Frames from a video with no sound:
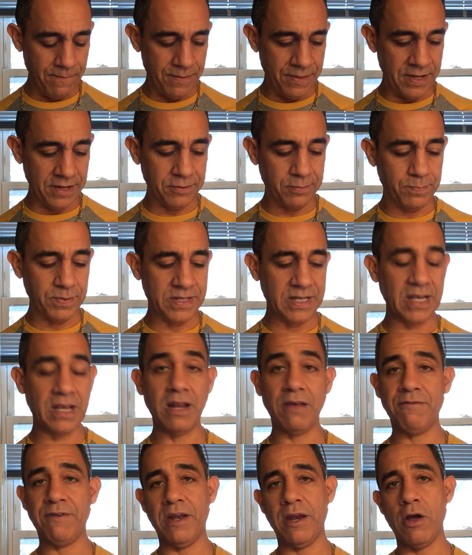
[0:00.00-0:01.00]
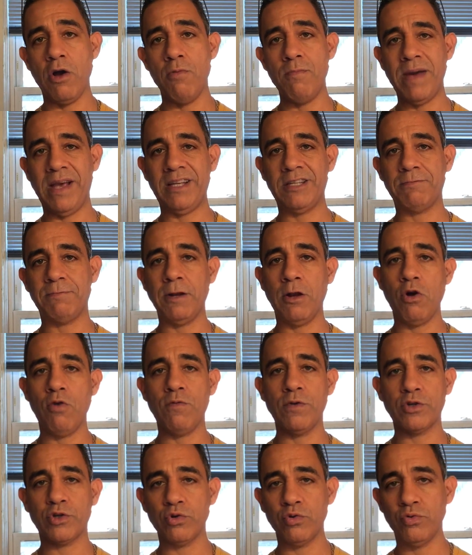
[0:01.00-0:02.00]
This particular video may spill
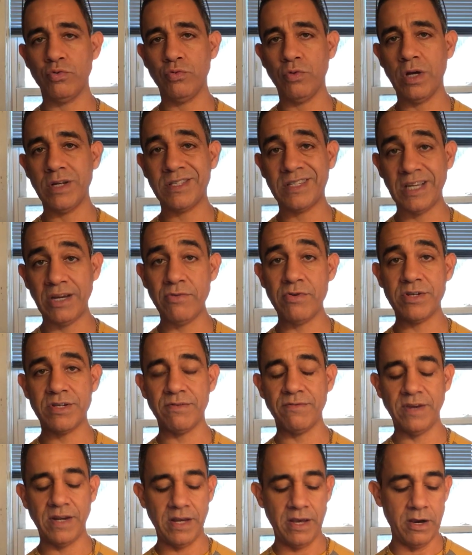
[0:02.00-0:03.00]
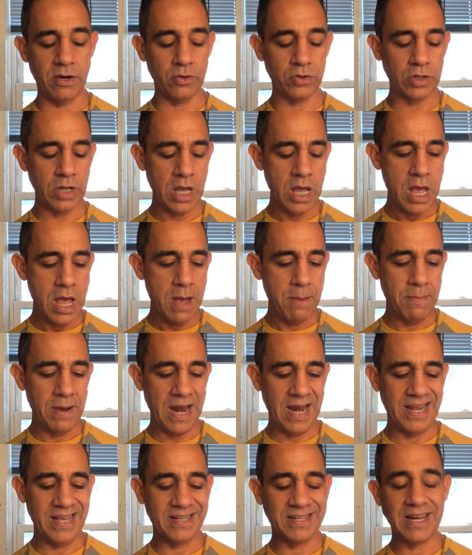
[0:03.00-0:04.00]
over to a series of videos,
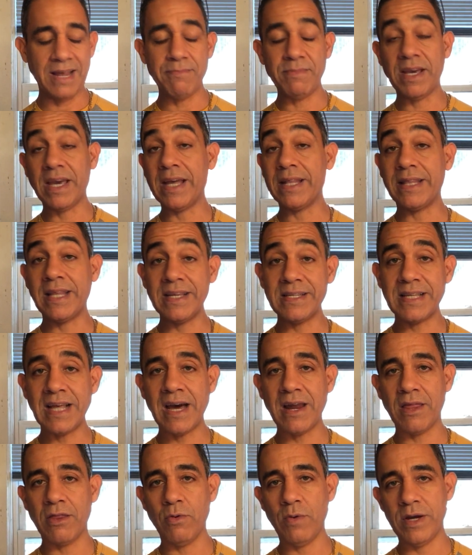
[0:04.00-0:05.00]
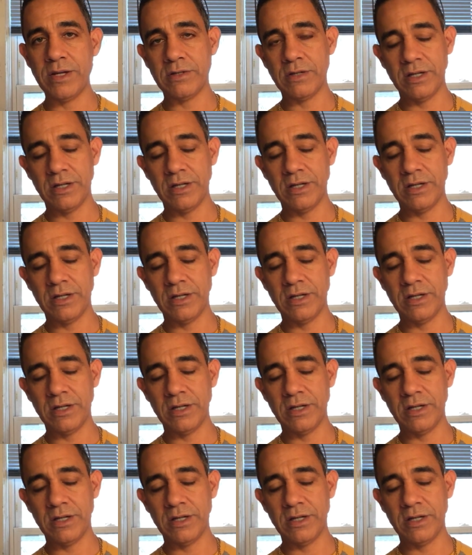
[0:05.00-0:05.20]
but at least let me get this out of the way.